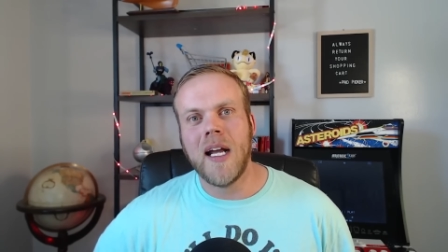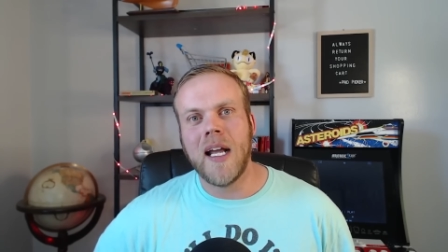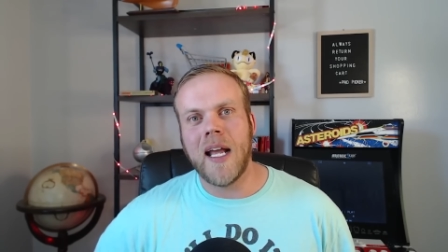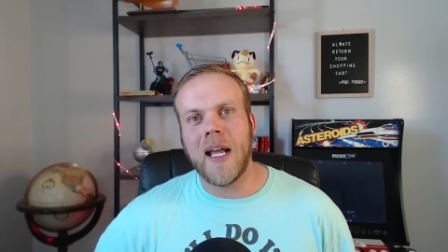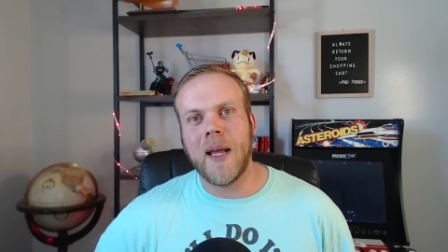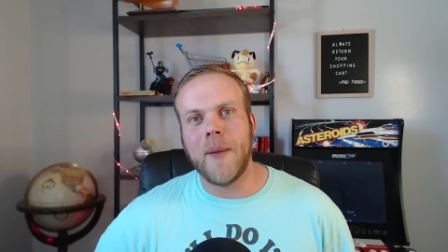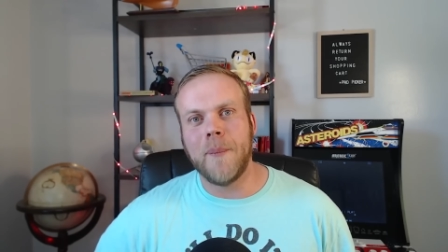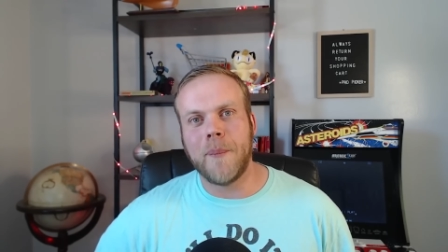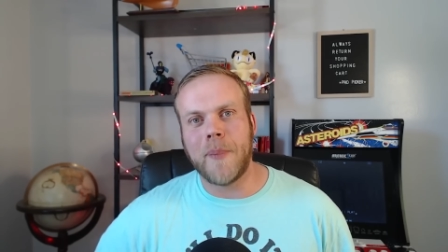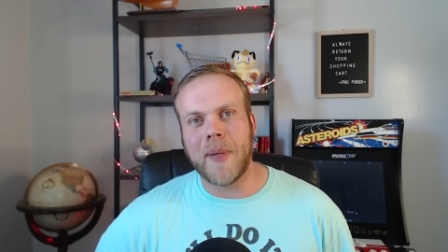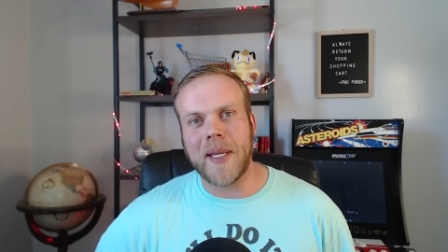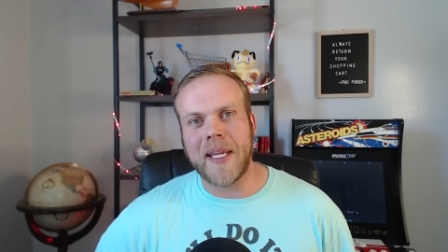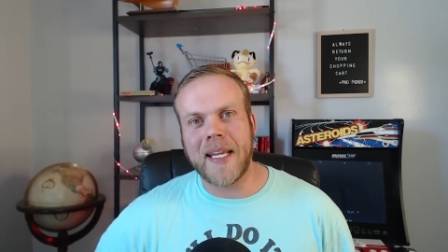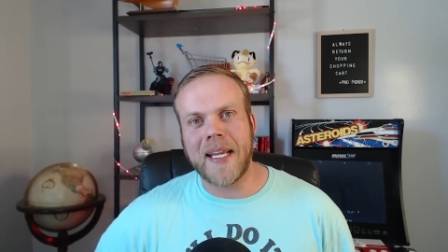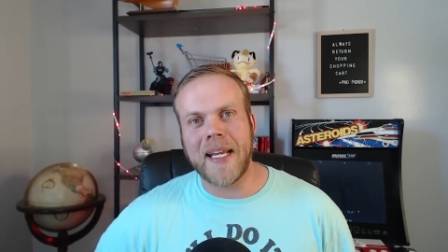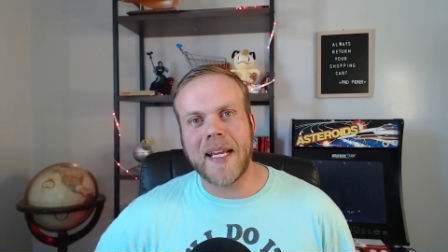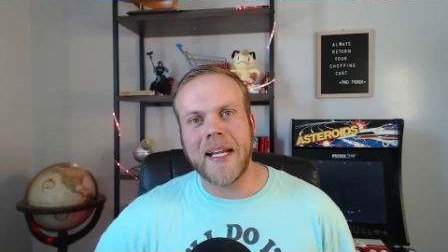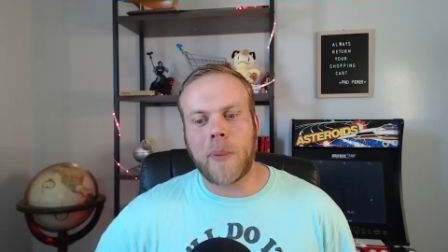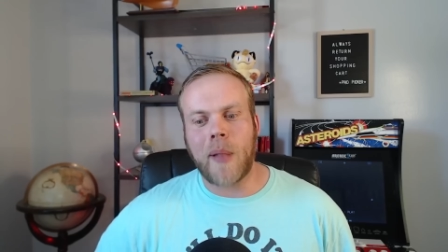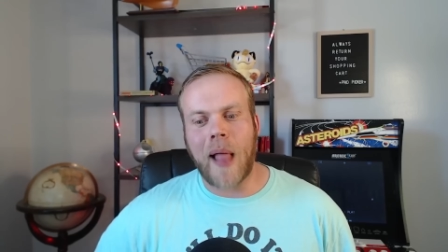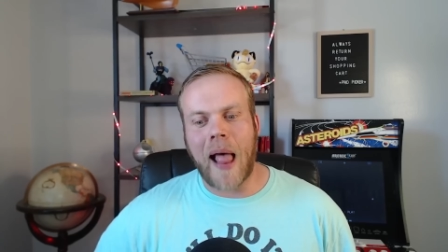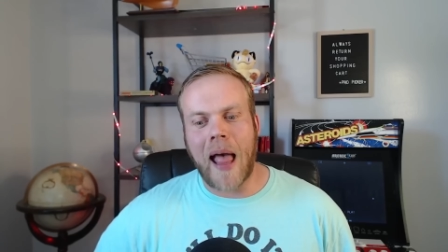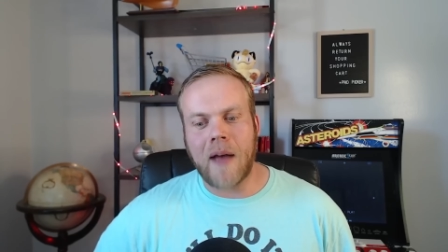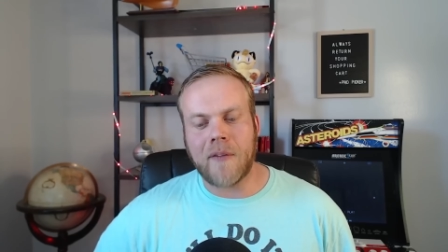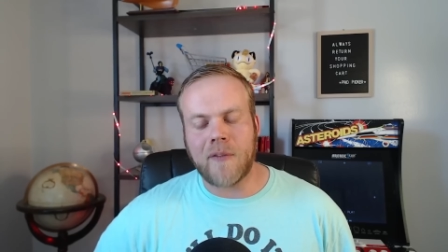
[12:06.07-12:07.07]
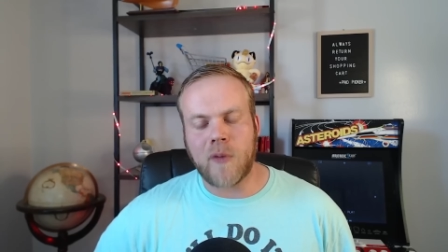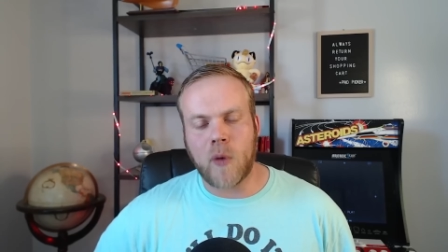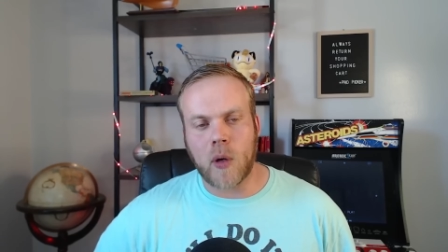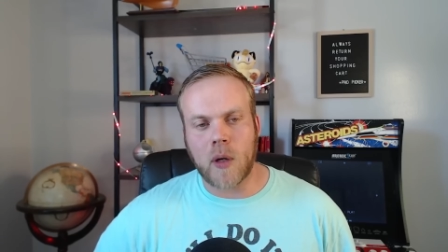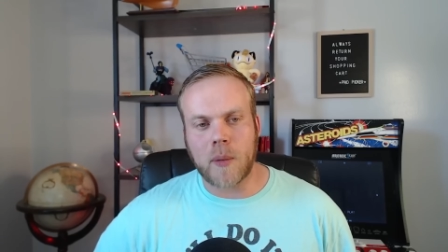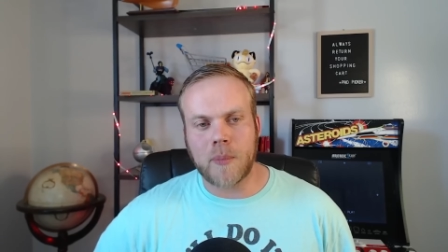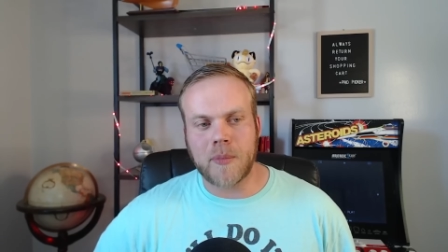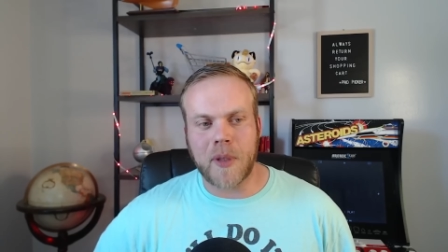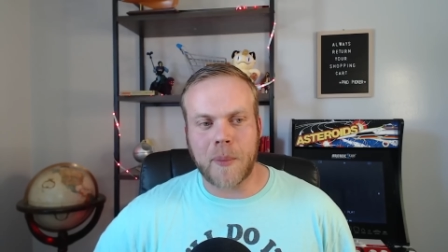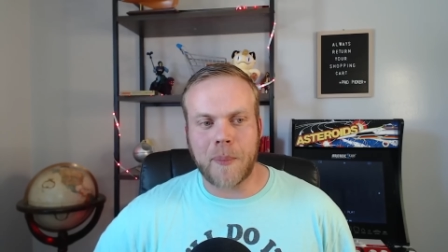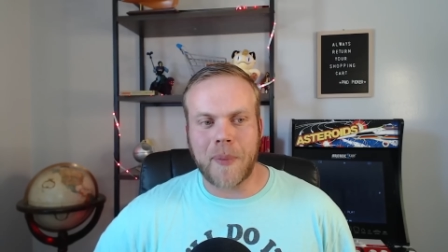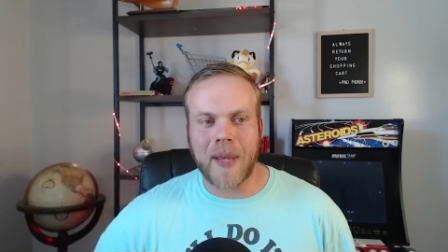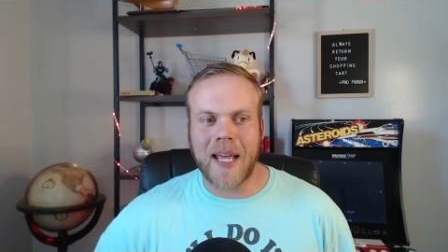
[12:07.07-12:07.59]
and be
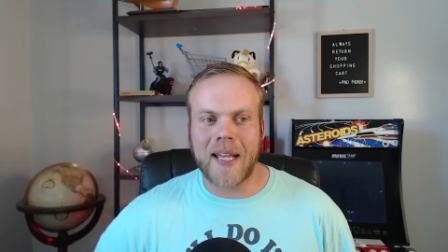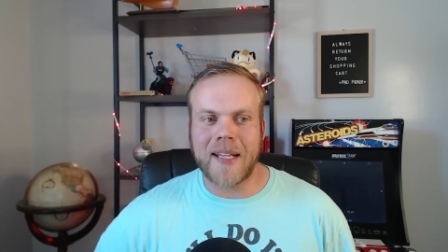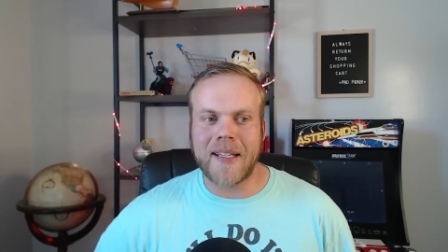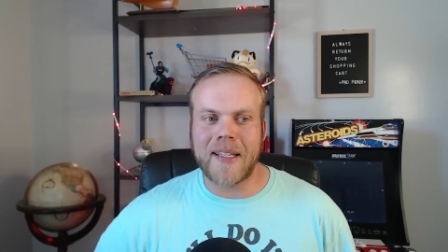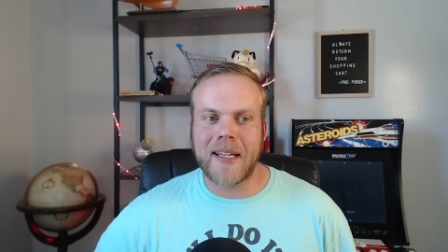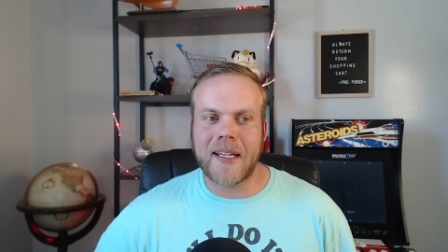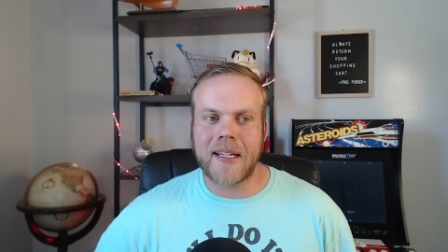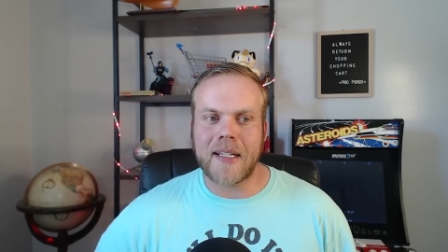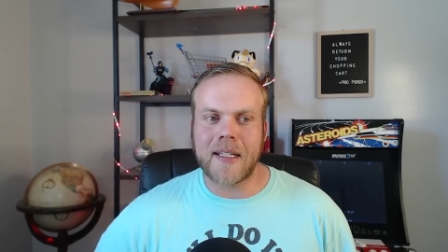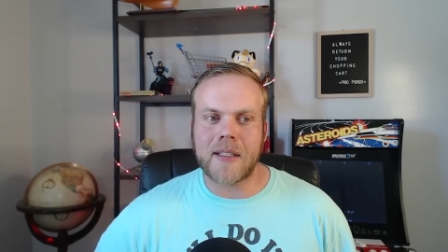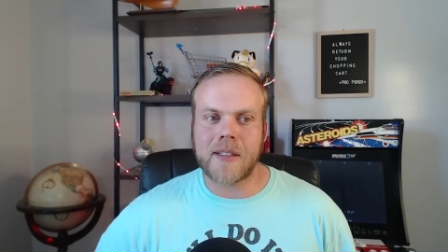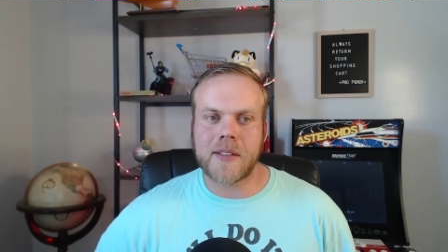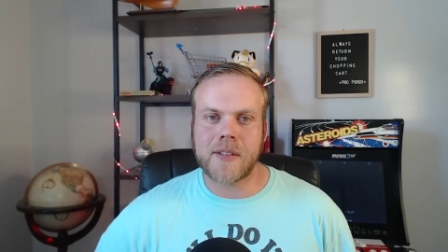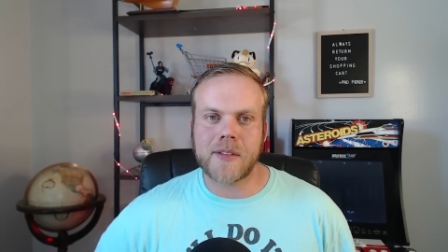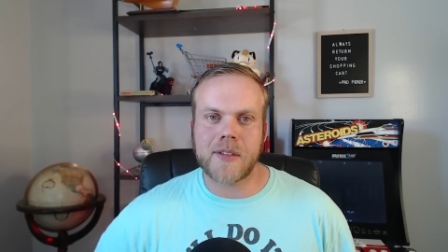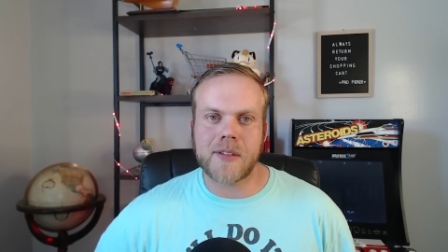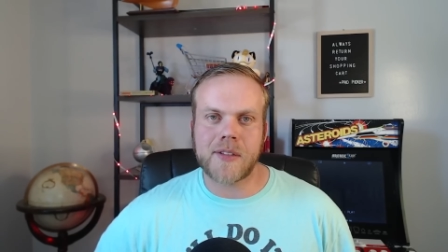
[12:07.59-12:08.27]
platform dependent.